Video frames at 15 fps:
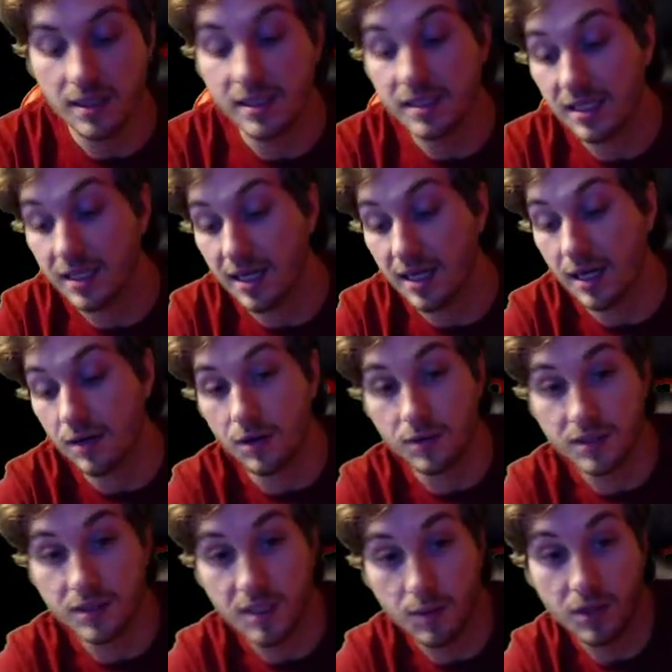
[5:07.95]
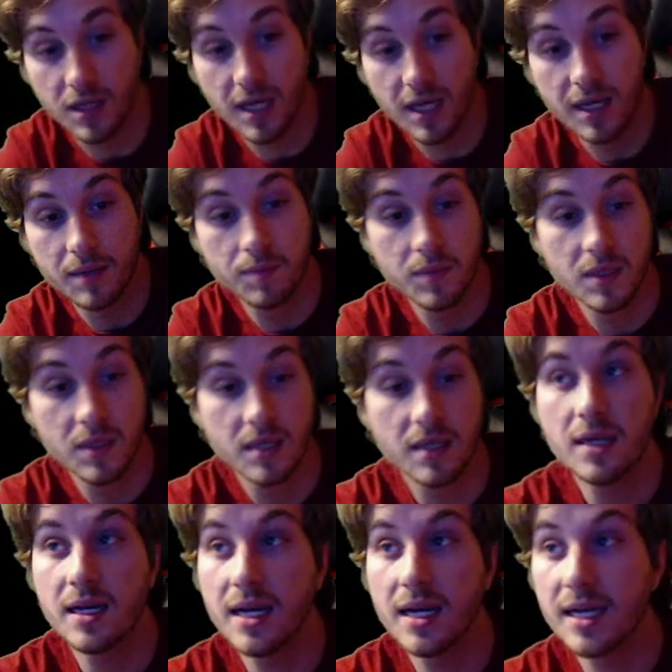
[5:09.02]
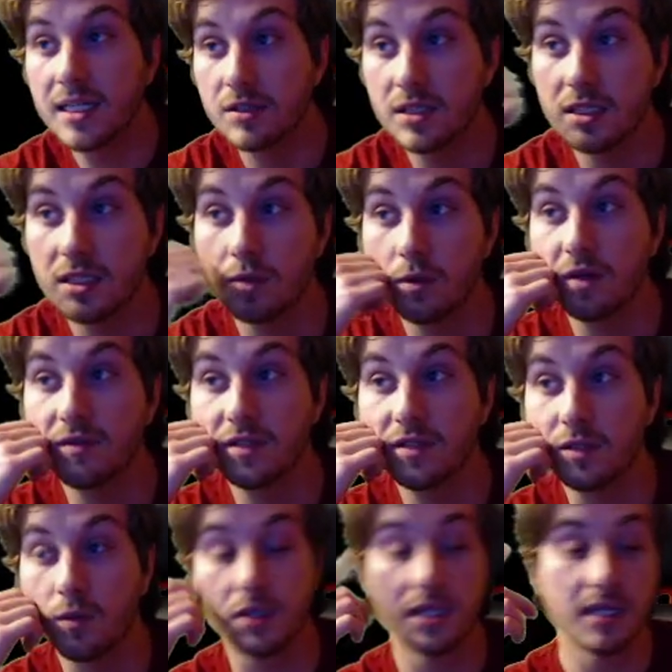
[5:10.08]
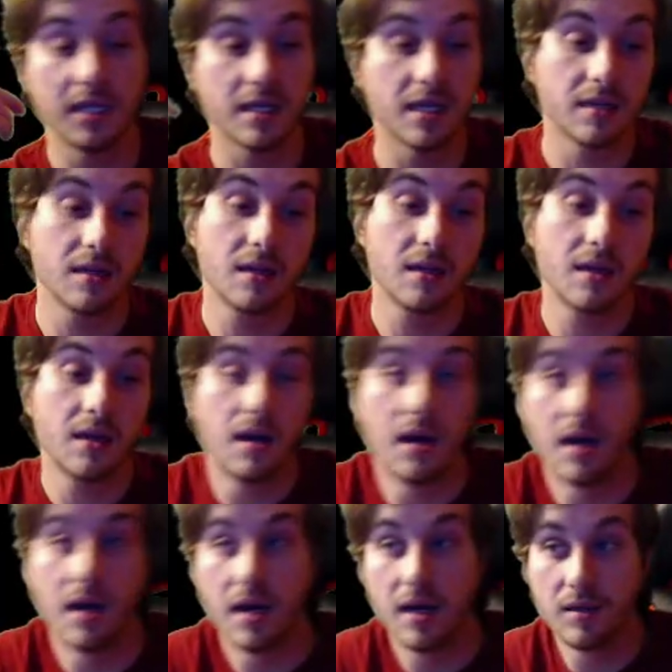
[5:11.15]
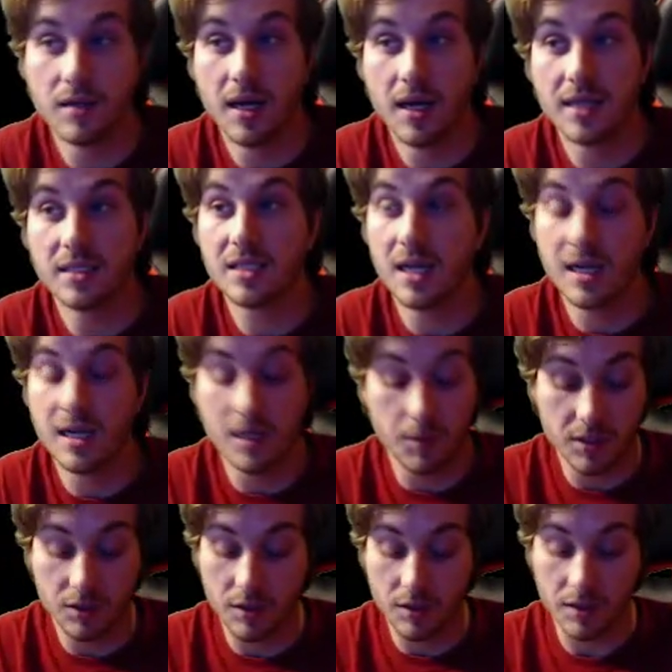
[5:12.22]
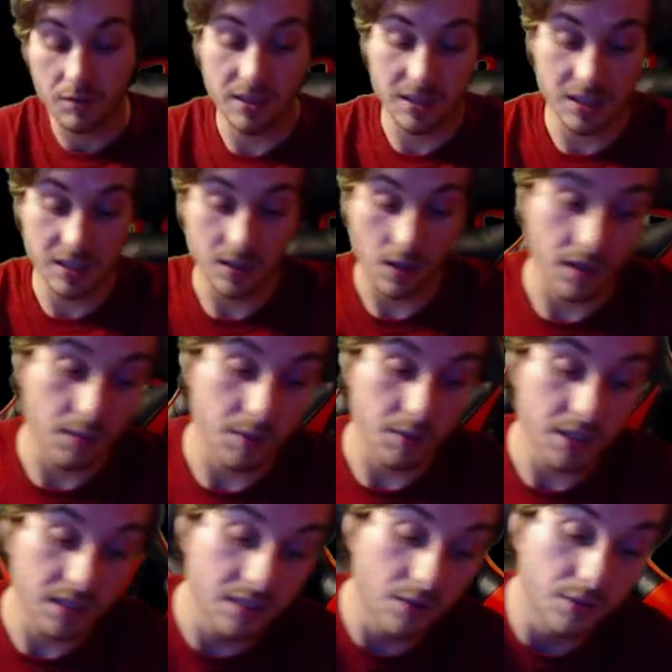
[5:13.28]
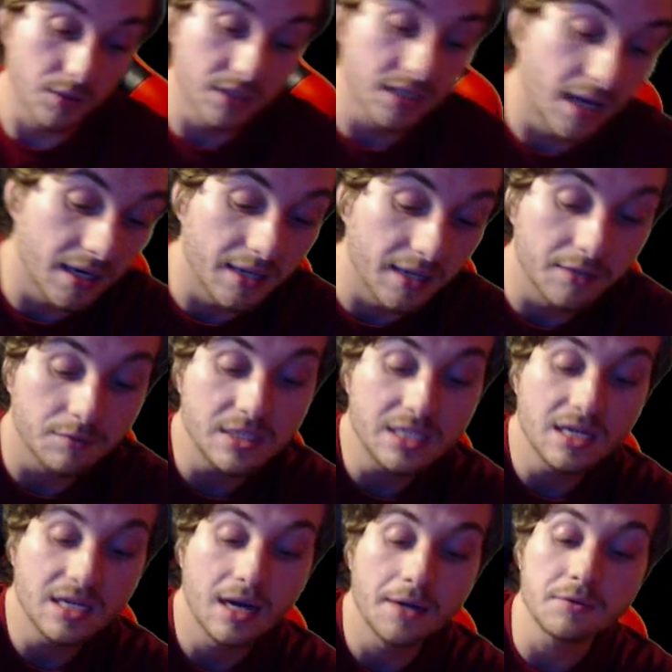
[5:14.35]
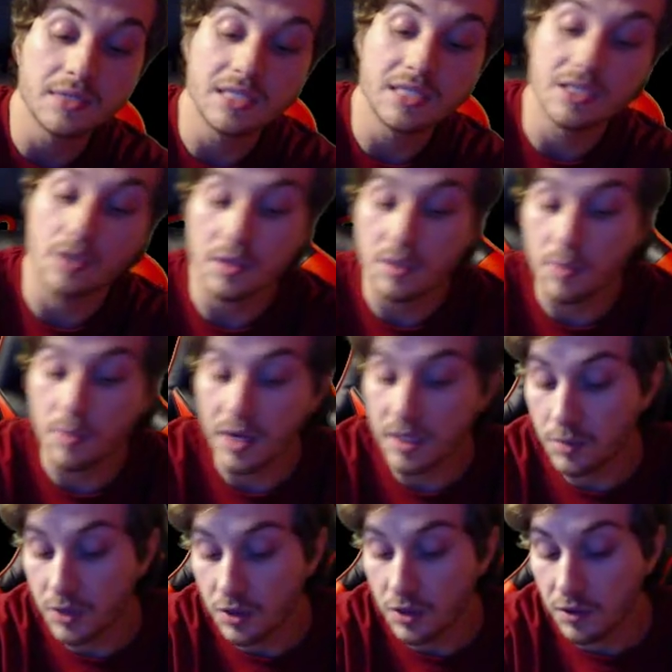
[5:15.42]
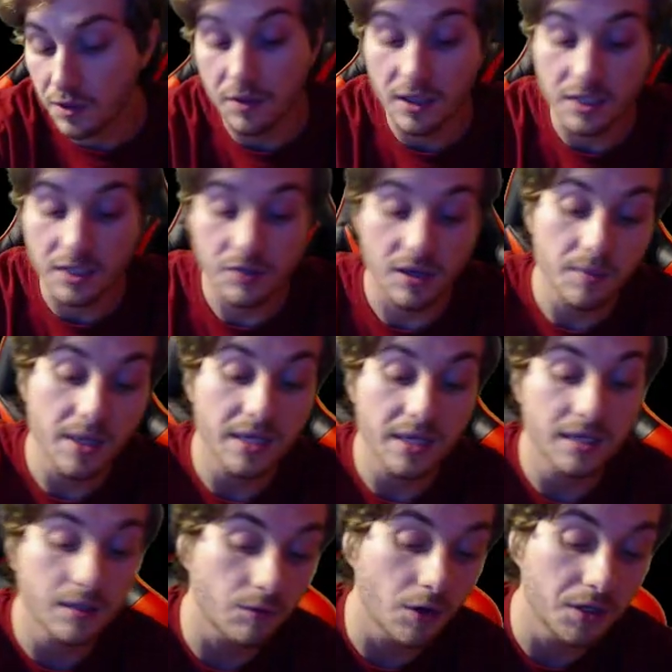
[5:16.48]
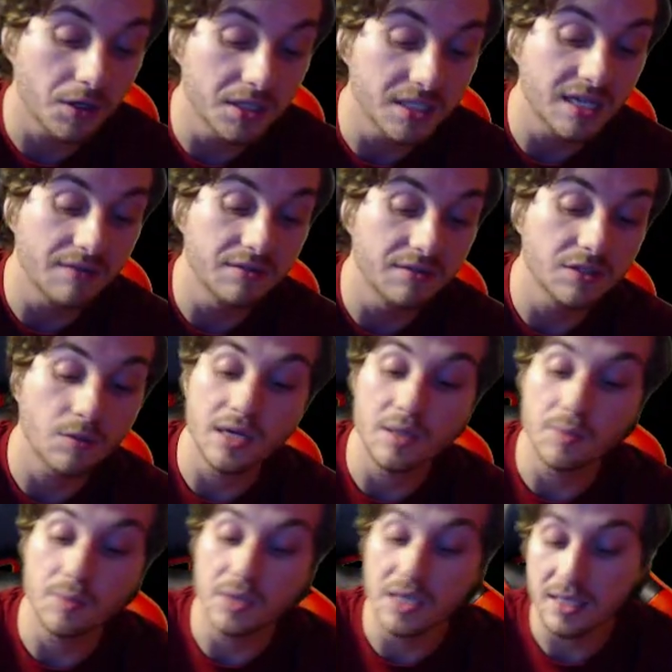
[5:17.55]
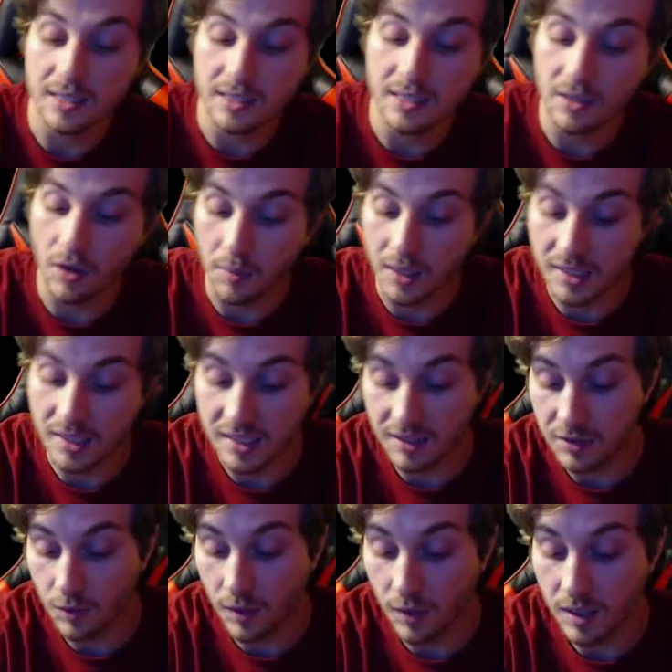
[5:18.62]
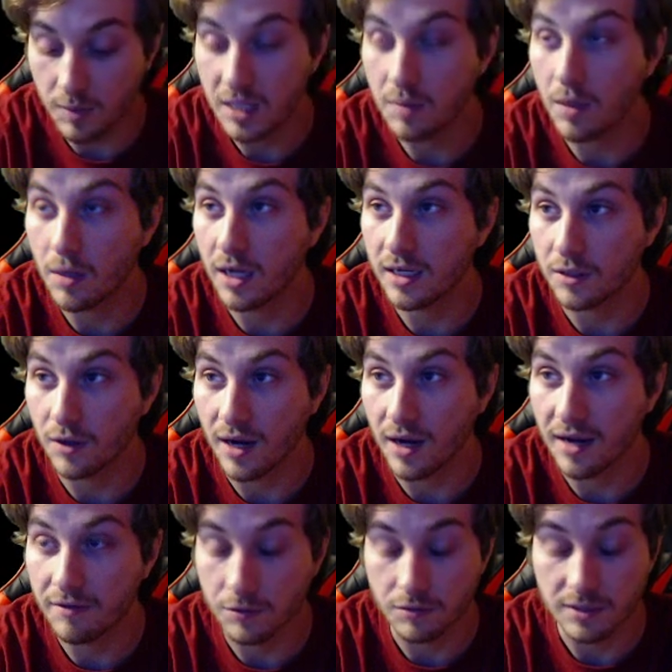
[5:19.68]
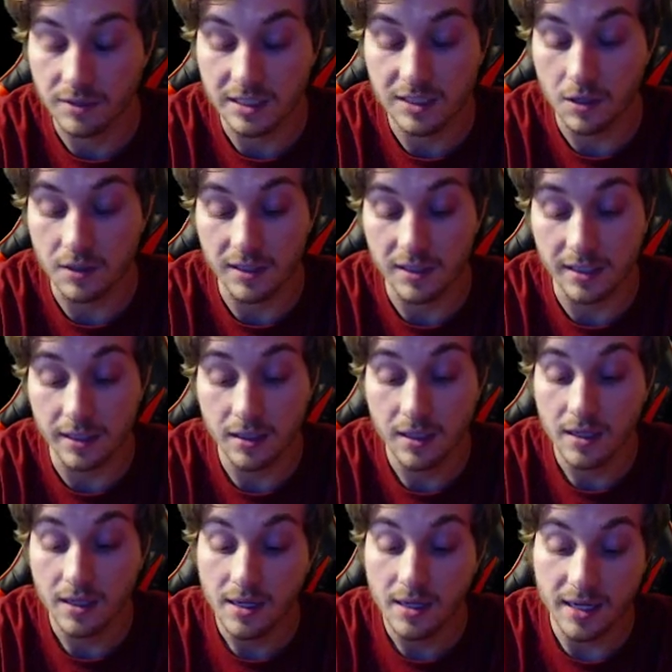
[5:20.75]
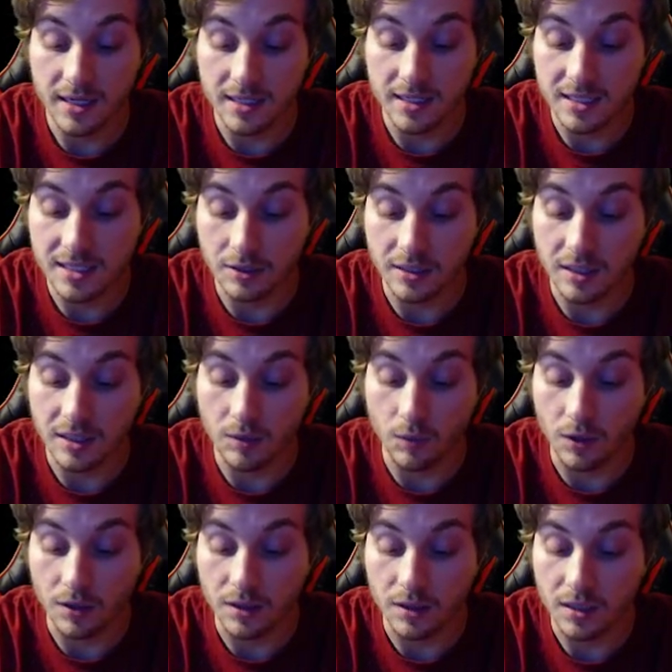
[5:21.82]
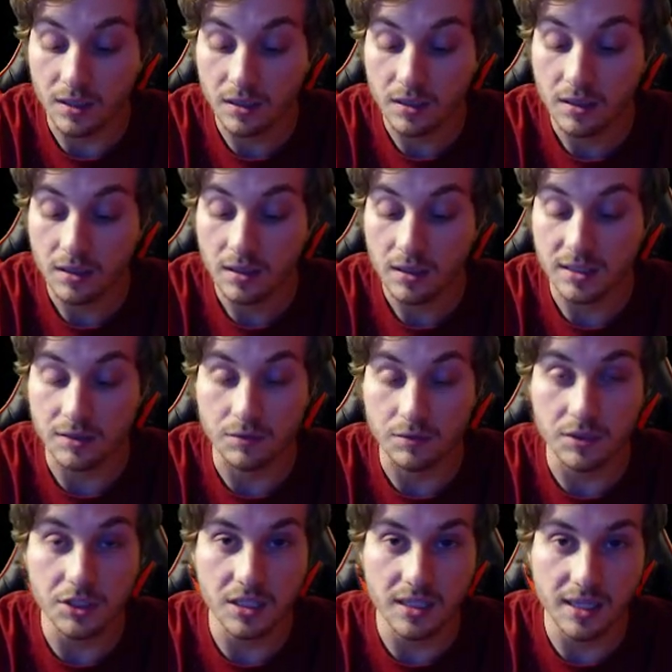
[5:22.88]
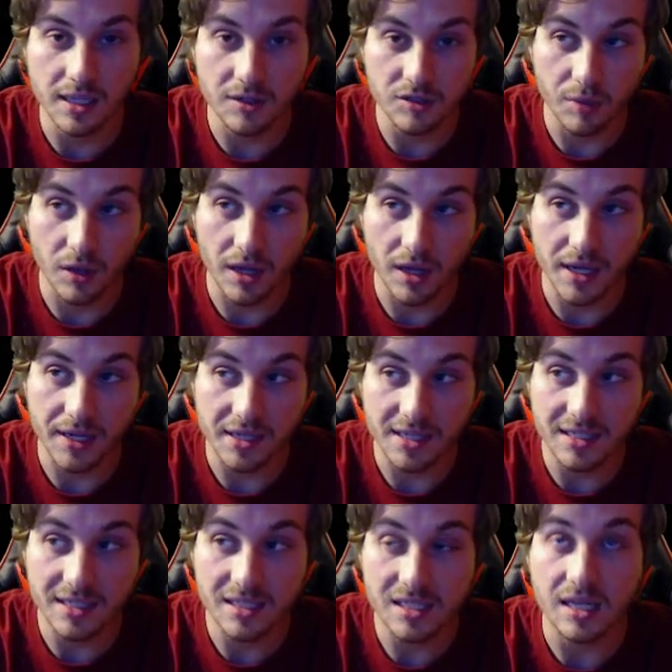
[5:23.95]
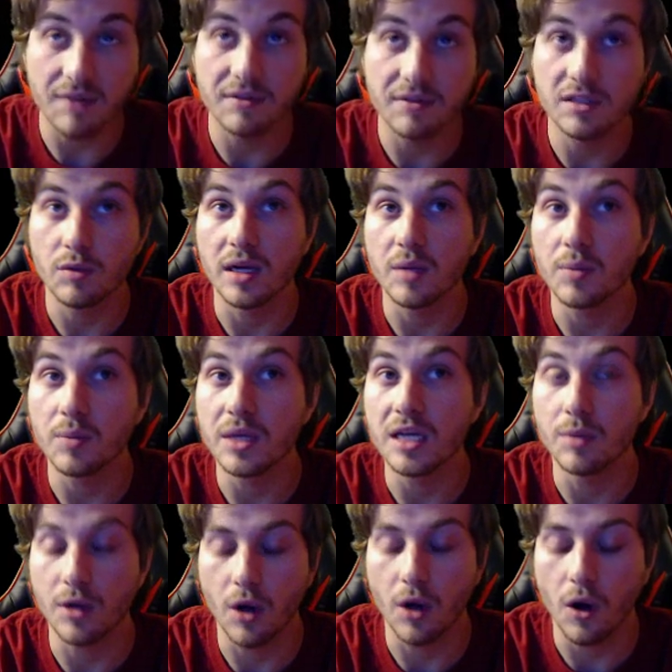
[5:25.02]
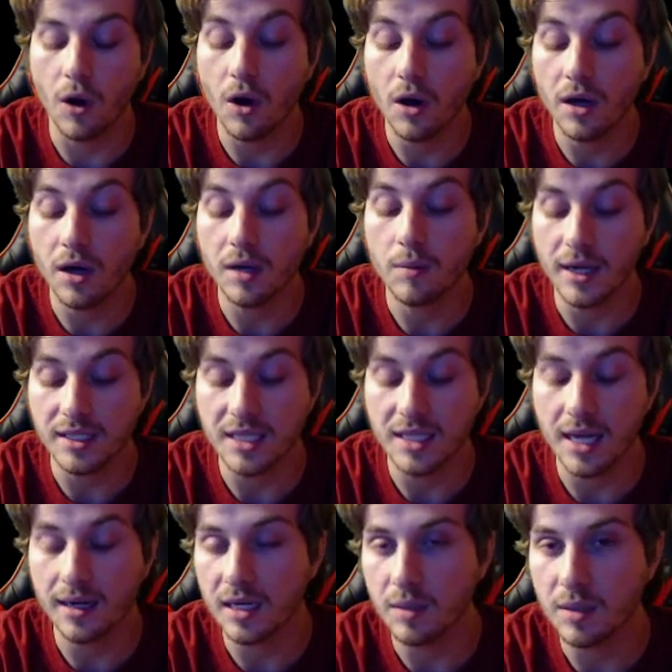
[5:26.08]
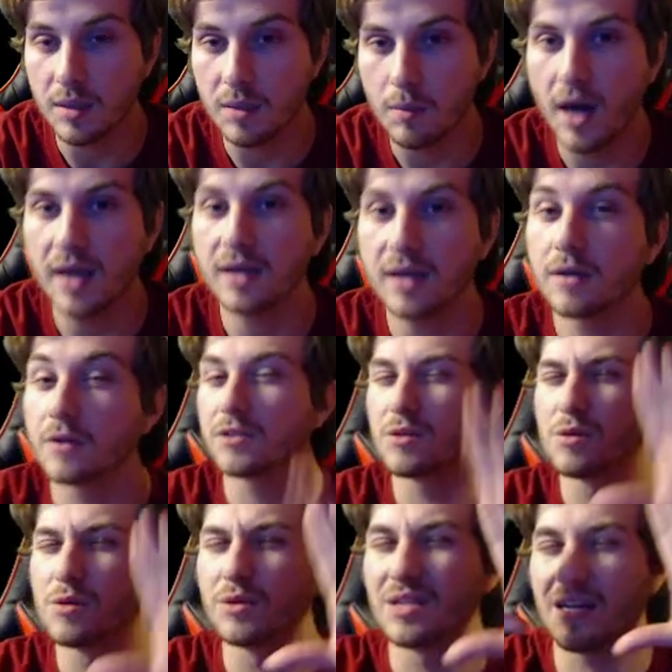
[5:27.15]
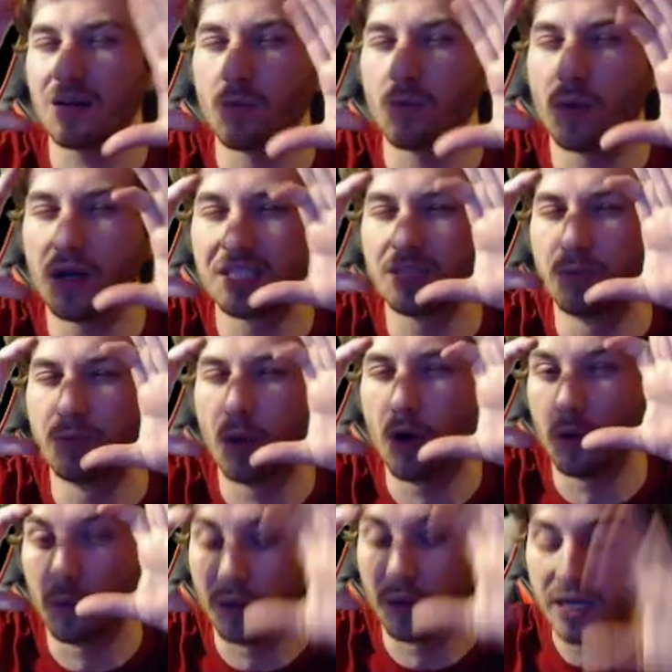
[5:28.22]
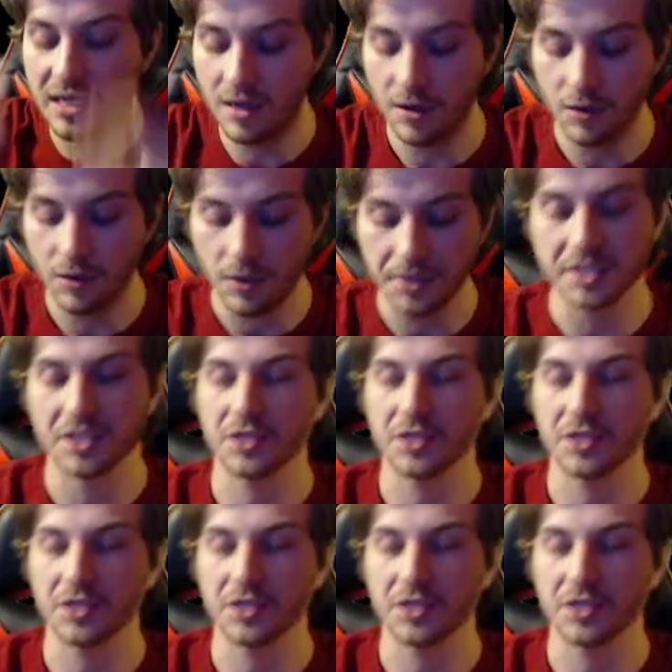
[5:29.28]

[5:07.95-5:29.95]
It's like, I don't know what's up with that. HLC, you're wondering if it's working yet. I decided I'm going to try to reinstall it because no, it's not. I restarted my computer. I tried making it run in 720p on my 720p monitor after restarting it, and it still didn't work. Because originally I was playing in 720p, but on my 1080p monitor, so it was like a small window on the